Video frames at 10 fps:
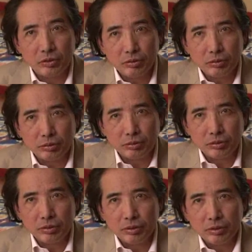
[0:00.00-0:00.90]

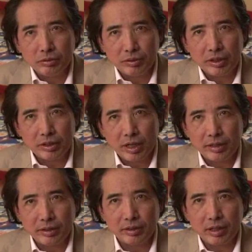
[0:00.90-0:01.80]
tulkus,
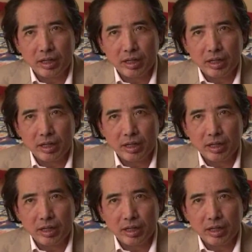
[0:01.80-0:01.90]
reincarnate